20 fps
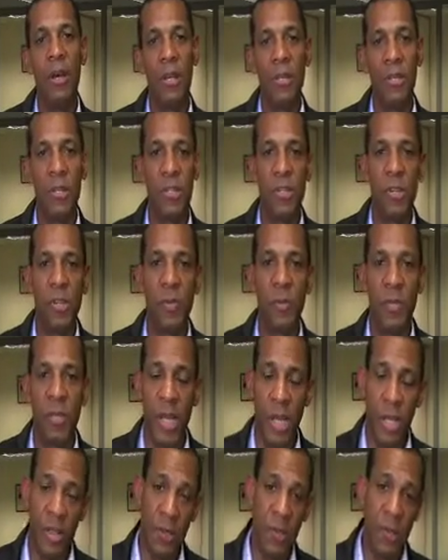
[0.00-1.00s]
Essentially, we'll
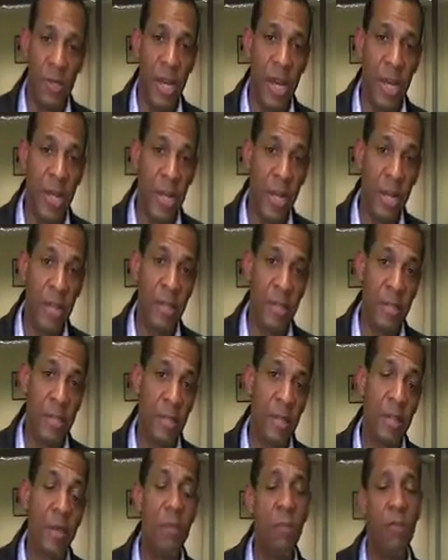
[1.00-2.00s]
take those
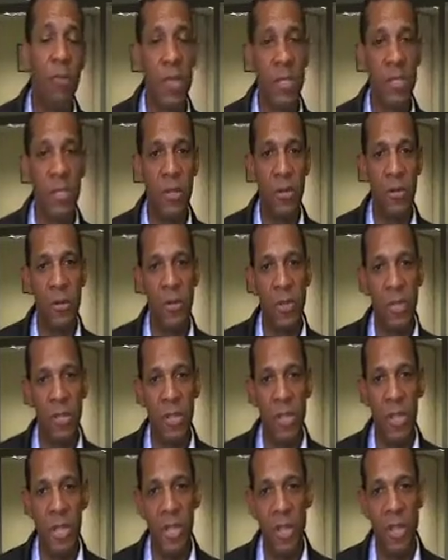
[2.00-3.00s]
ideas, place those
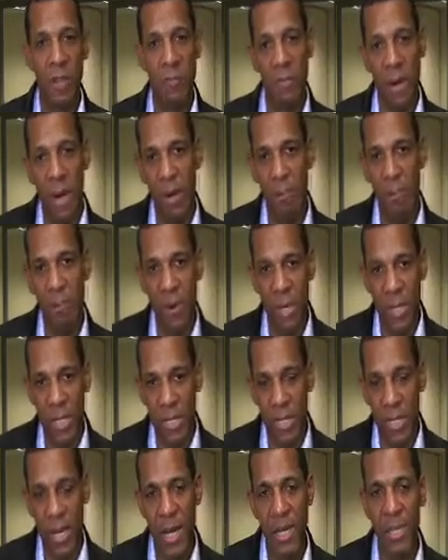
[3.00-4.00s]
onto the PowerPoint
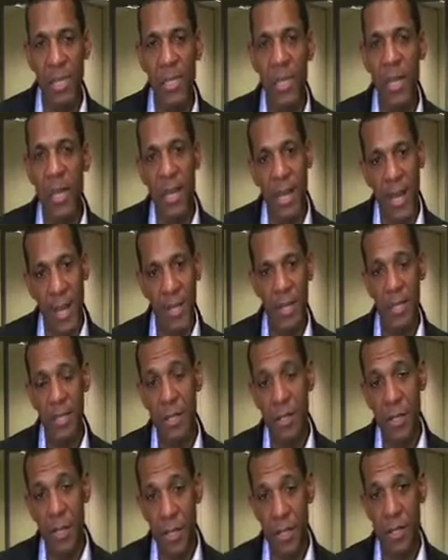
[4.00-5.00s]
slides, the
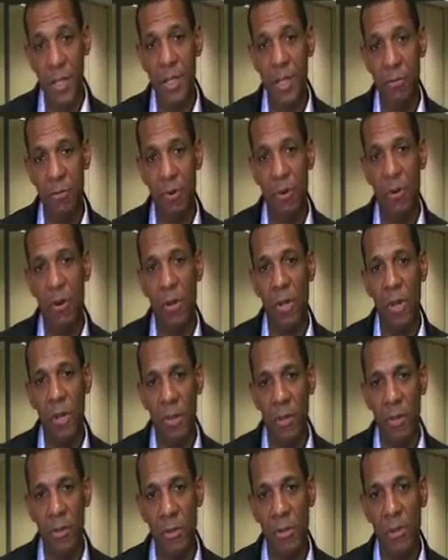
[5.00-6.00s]
analysis sheets, we're calling
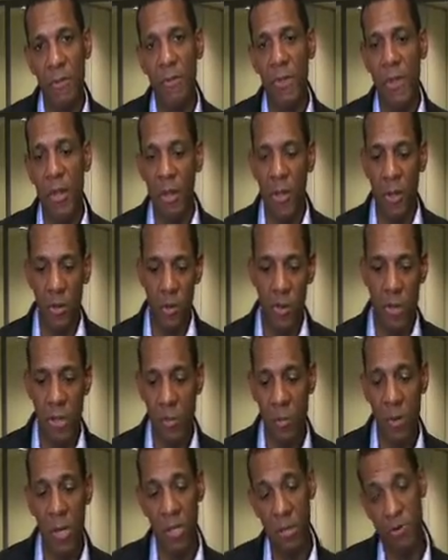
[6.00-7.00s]
those. Those are the
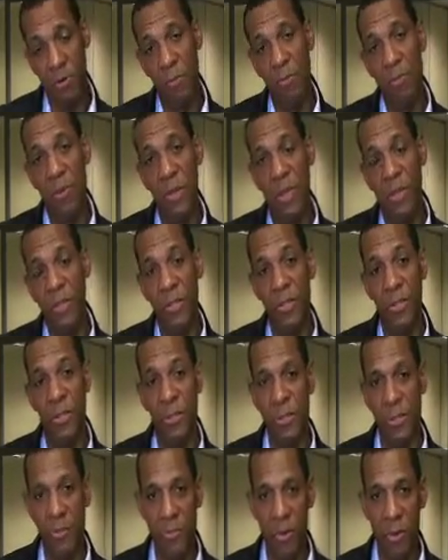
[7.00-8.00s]
ones we'll put into
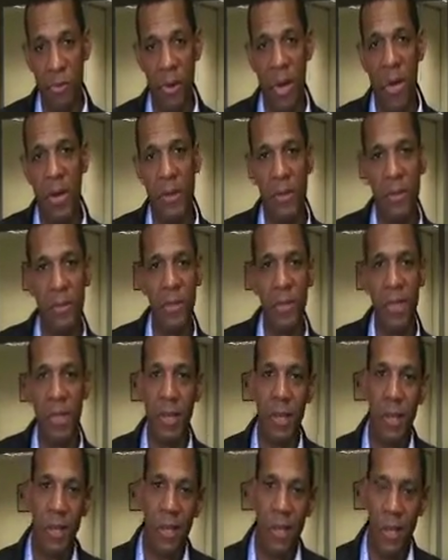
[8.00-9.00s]
those three piles,
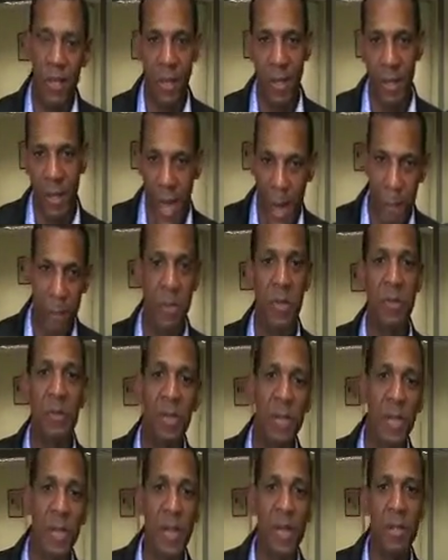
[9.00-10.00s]
the
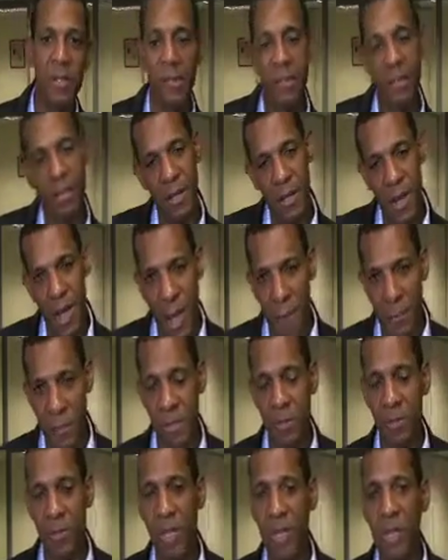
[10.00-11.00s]
absolutely yes,
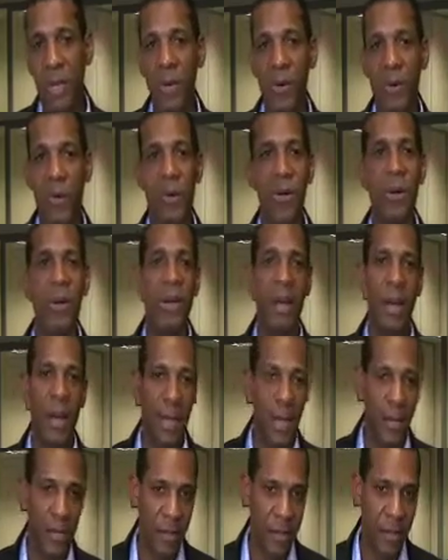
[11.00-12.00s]
absolutely no,
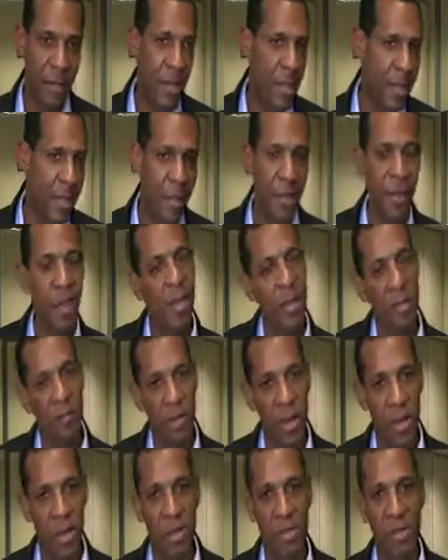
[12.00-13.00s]
and the it
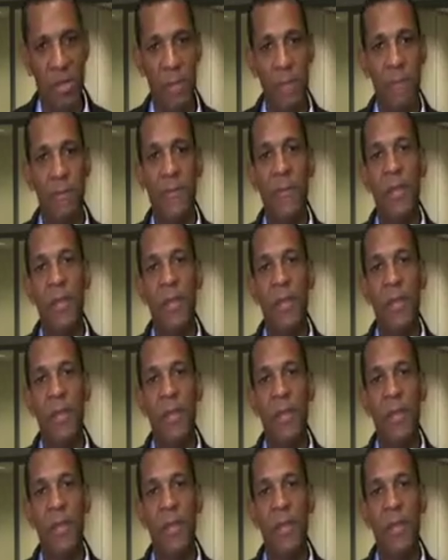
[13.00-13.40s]
depends.